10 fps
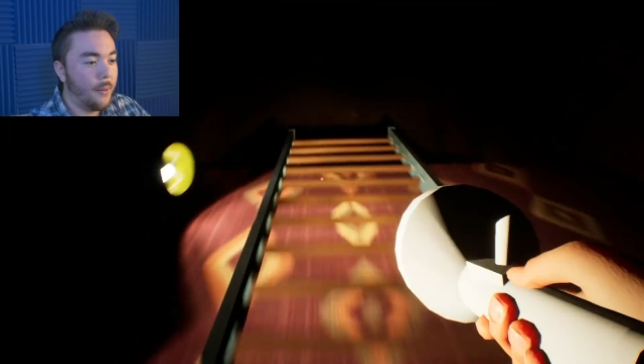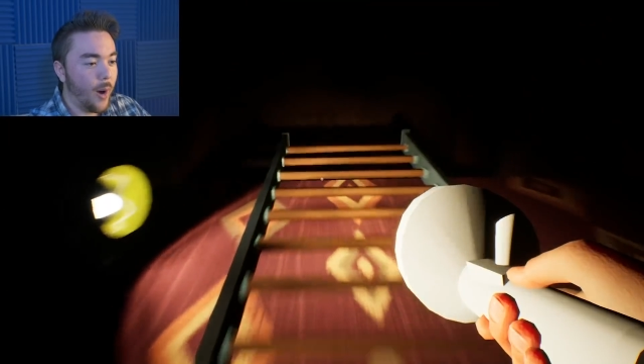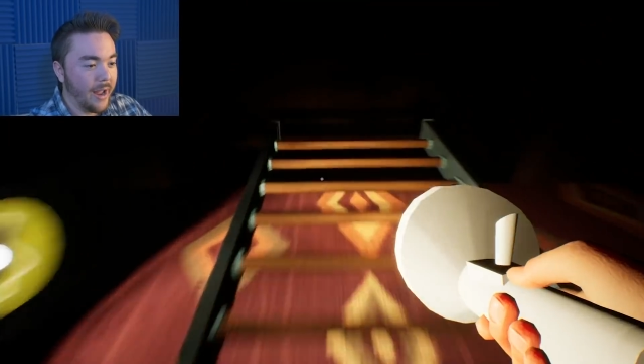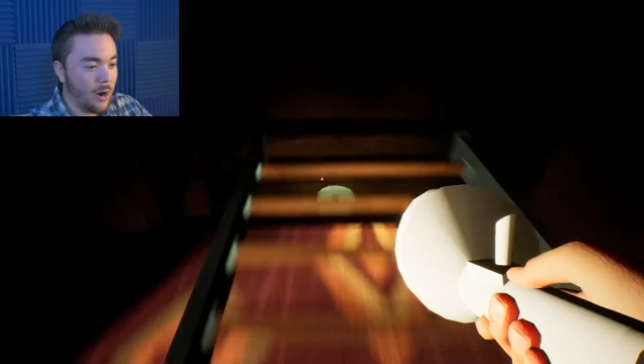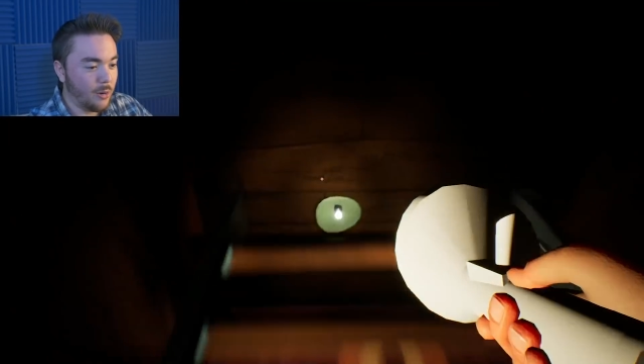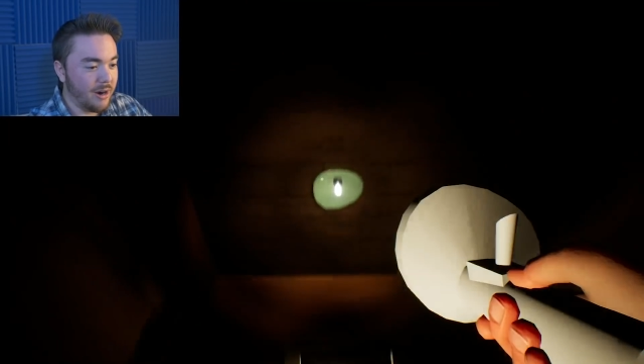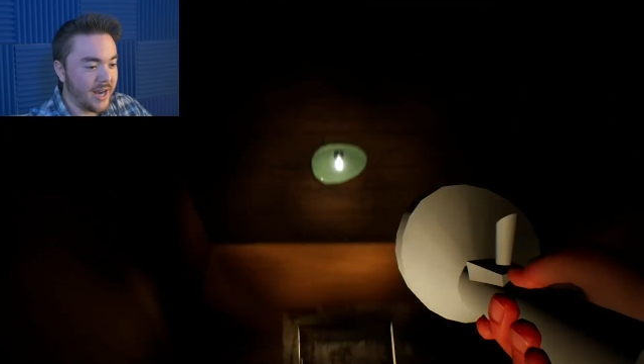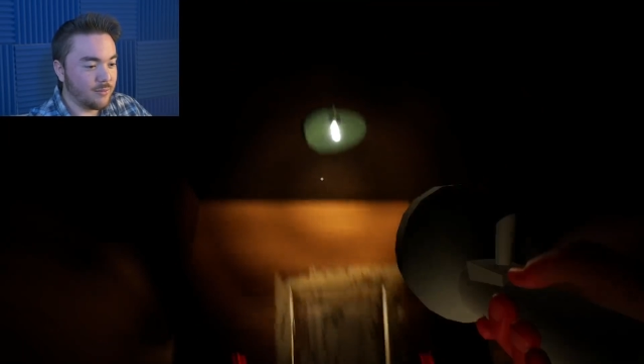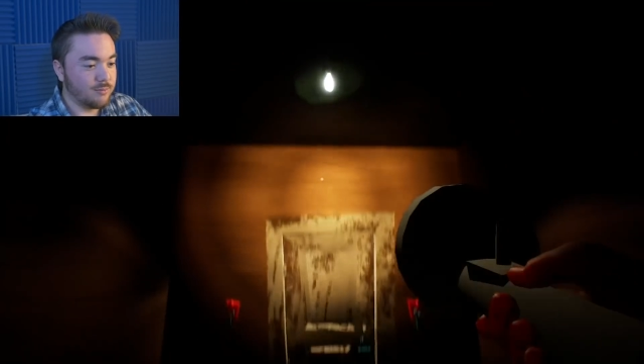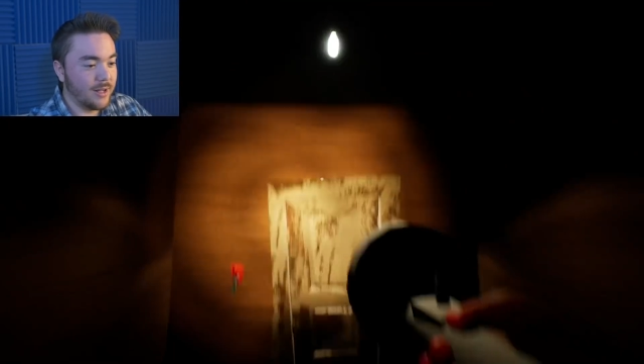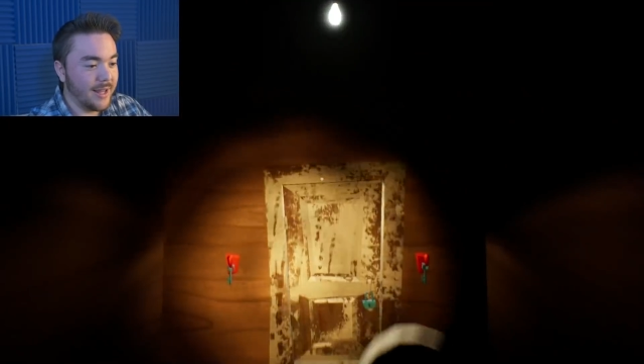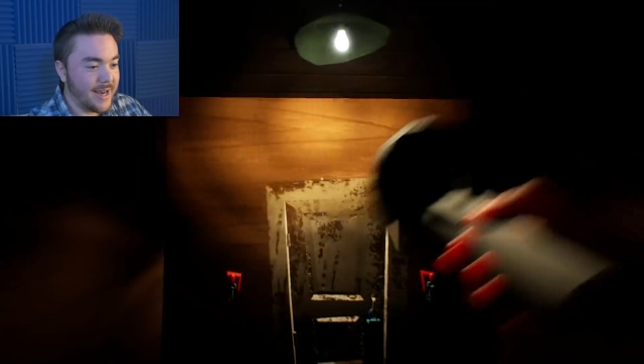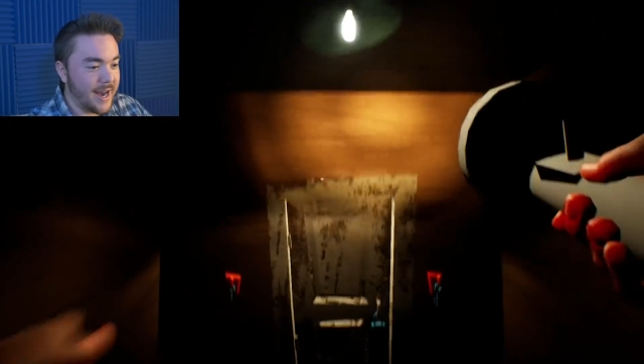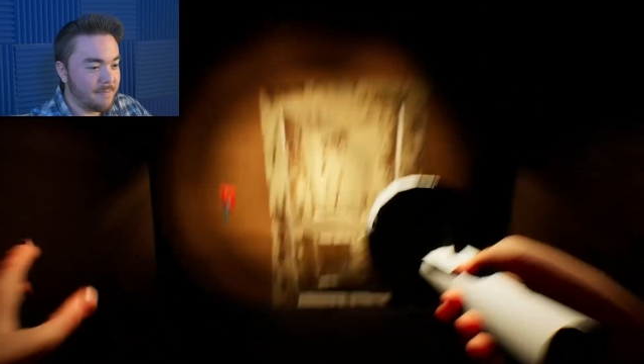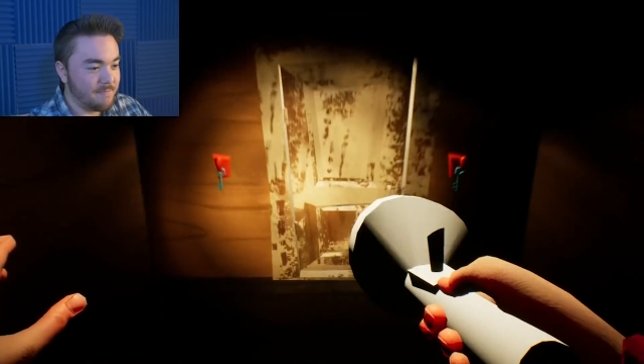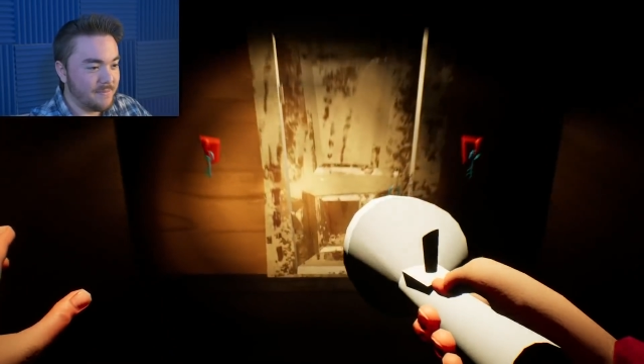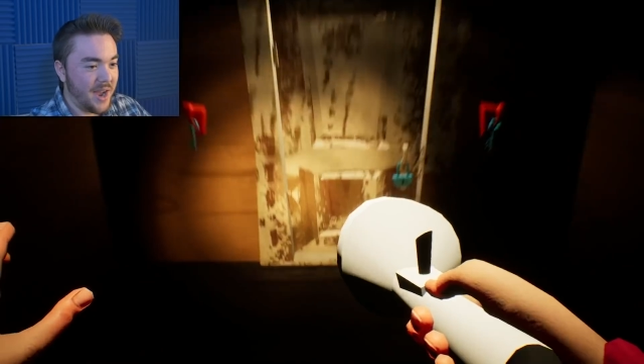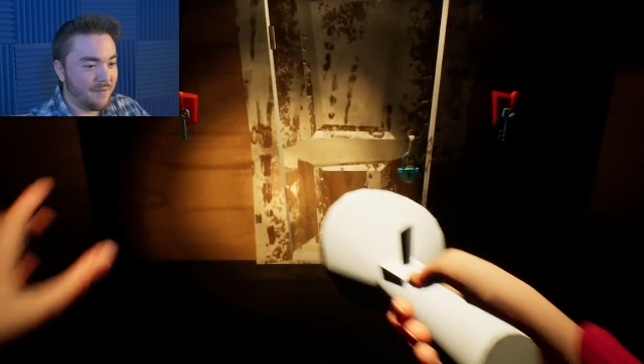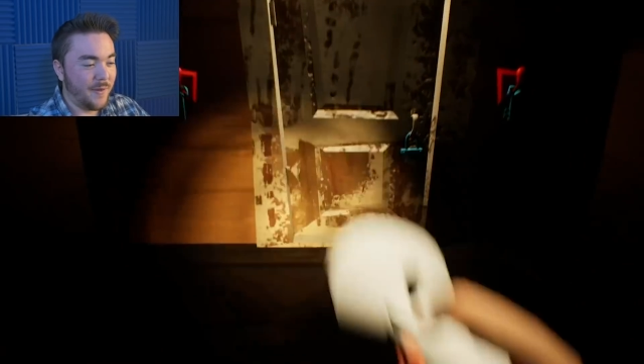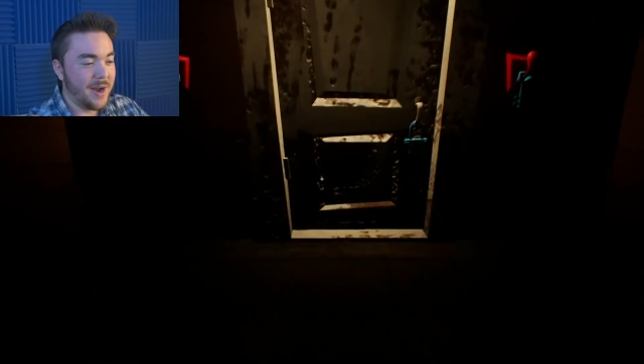boy. All right, well I did it.
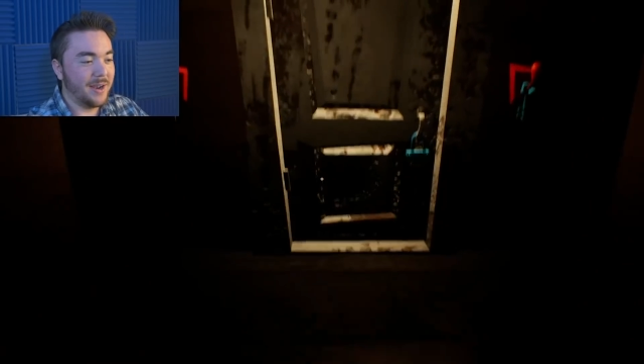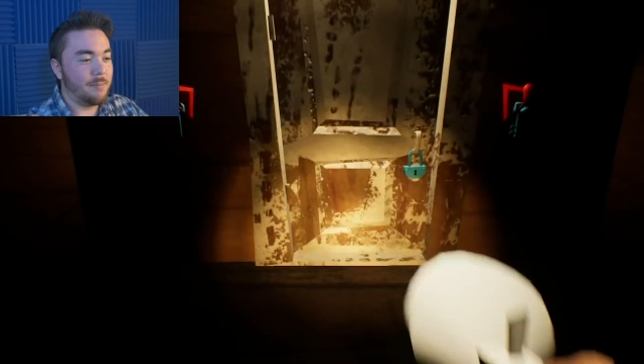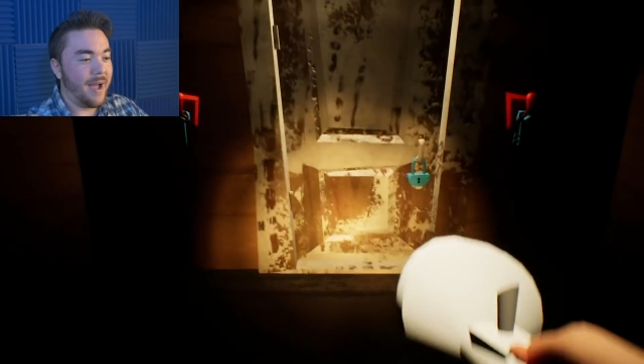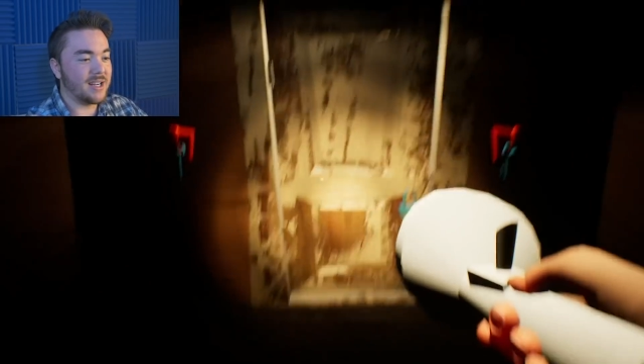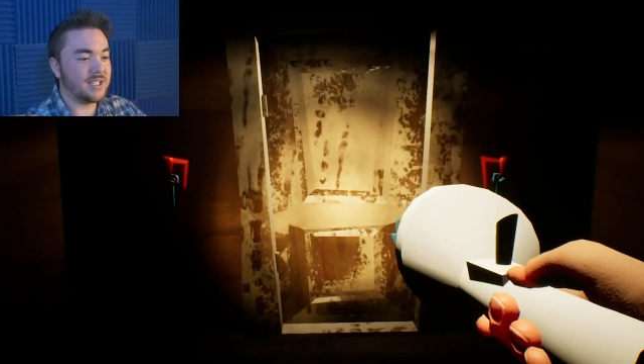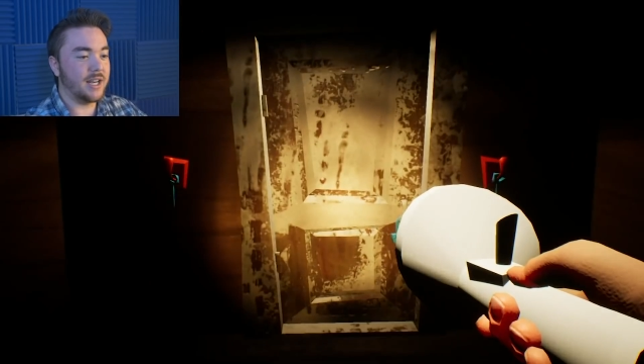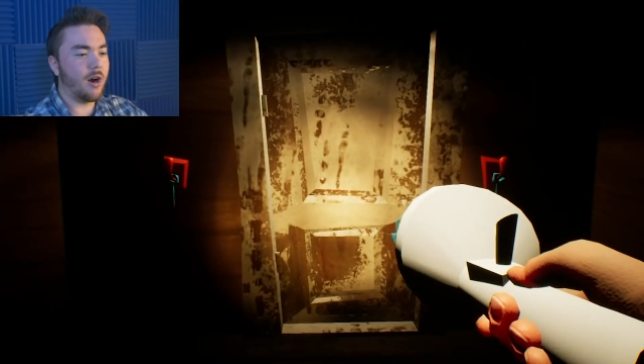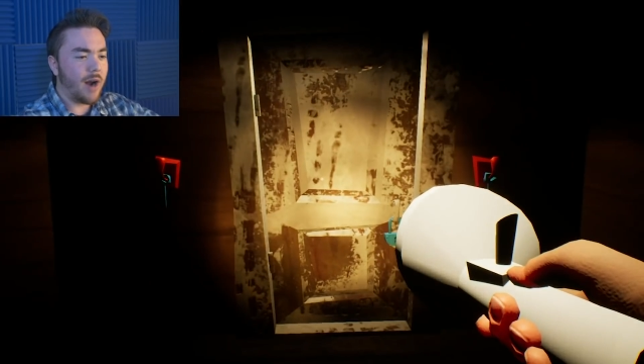I finally passed it.